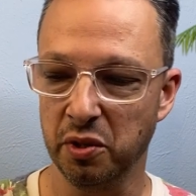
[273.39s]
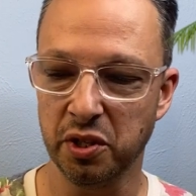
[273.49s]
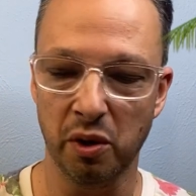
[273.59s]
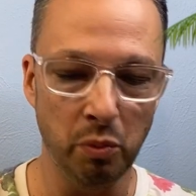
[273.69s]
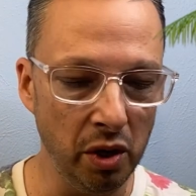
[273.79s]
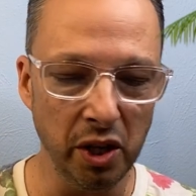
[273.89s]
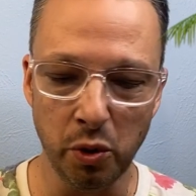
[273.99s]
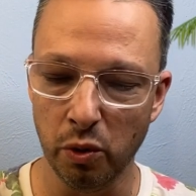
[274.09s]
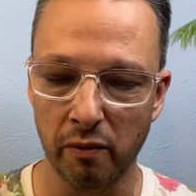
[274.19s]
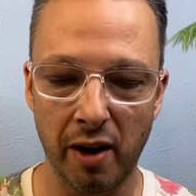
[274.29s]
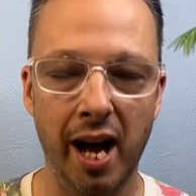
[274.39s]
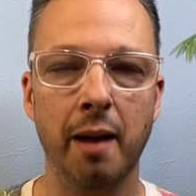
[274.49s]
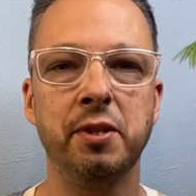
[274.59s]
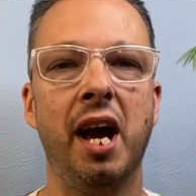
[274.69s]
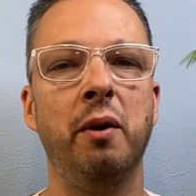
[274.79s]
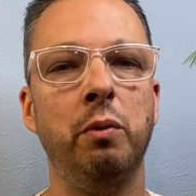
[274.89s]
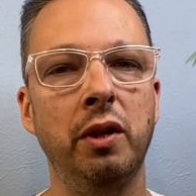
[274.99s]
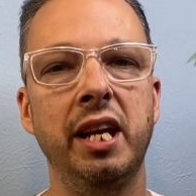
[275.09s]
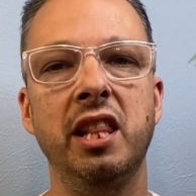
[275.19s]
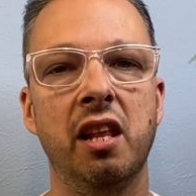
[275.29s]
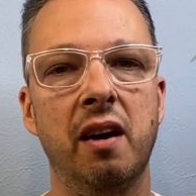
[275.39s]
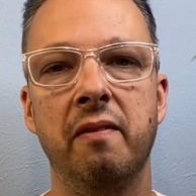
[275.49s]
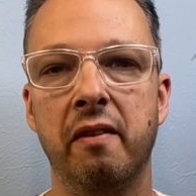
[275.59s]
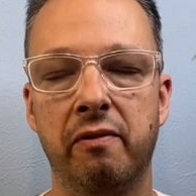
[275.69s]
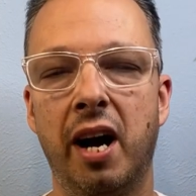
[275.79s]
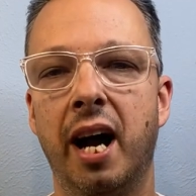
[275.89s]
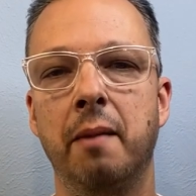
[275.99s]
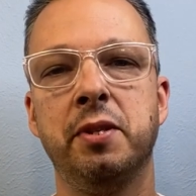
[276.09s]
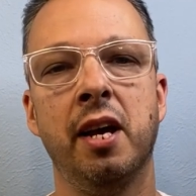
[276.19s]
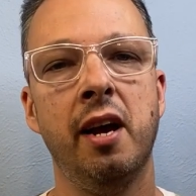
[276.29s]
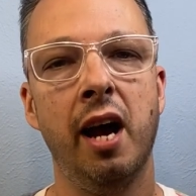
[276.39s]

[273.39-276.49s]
So really cool vibes. I really love the vibes.